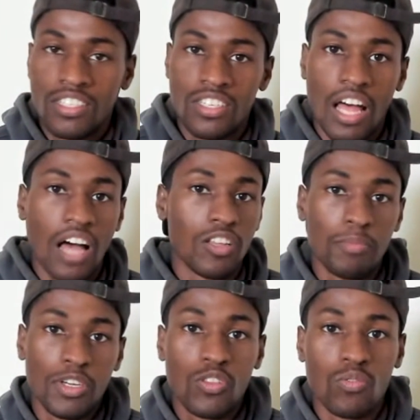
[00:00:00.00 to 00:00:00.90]

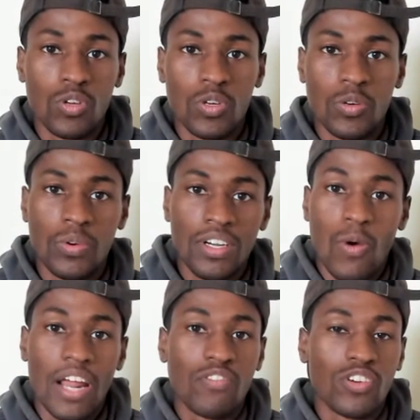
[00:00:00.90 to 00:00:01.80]
slaloming through
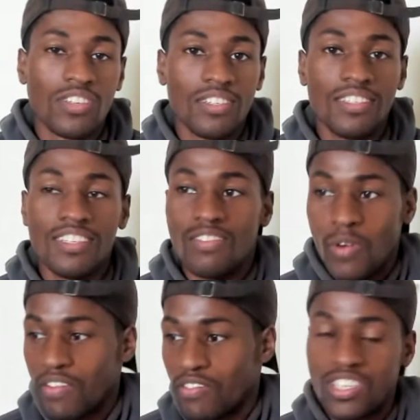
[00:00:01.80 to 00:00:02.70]

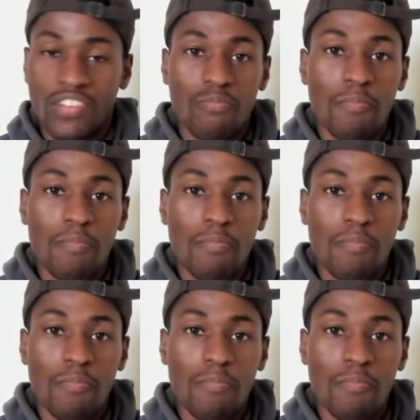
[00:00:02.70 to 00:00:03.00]
whatever stuff